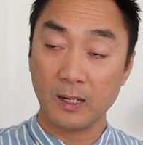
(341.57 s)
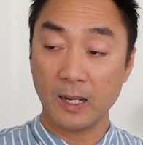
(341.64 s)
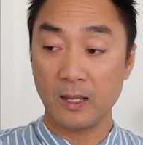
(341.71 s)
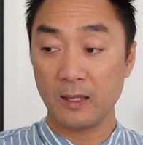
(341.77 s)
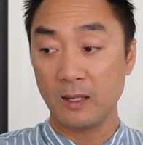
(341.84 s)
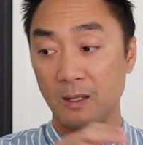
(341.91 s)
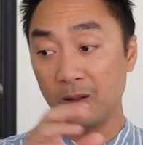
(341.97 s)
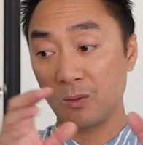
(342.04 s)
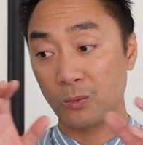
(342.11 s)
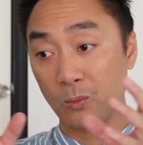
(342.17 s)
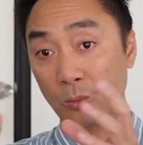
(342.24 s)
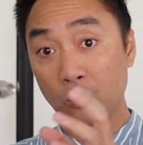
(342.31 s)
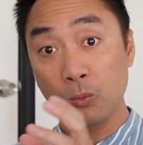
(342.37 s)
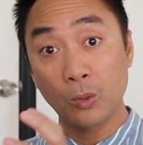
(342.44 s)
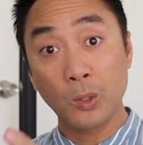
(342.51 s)
and then
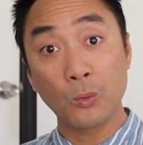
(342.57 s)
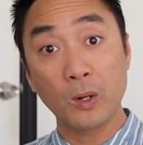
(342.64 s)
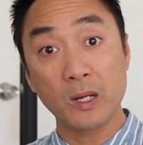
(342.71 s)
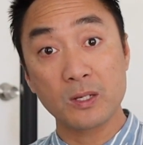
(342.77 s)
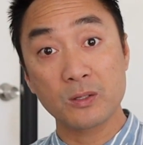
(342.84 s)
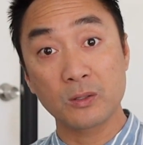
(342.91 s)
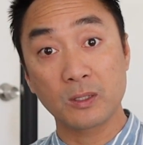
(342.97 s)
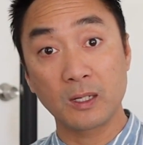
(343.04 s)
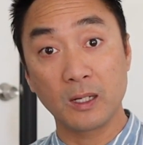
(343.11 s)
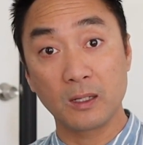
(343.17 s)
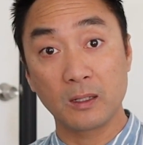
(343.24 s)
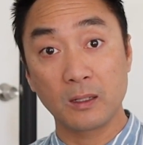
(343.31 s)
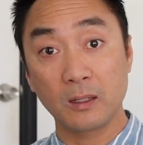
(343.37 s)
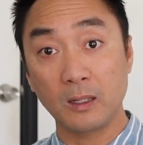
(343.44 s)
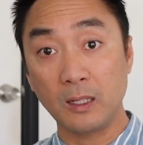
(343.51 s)
we rest
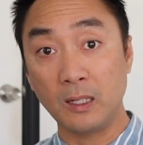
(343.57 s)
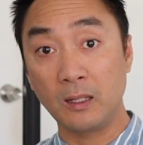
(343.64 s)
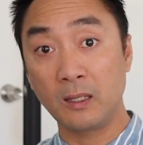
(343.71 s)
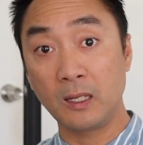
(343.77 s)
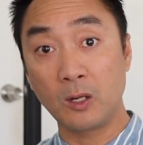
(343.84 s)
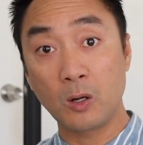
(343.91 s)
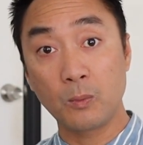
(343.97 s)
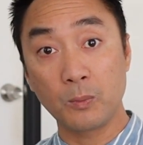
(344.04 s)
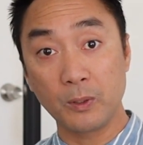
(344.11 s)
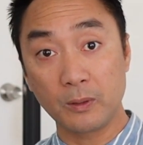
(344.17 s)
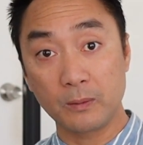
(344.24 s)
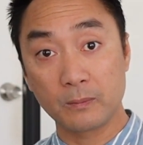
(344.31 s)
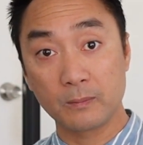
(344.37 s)
again in the open.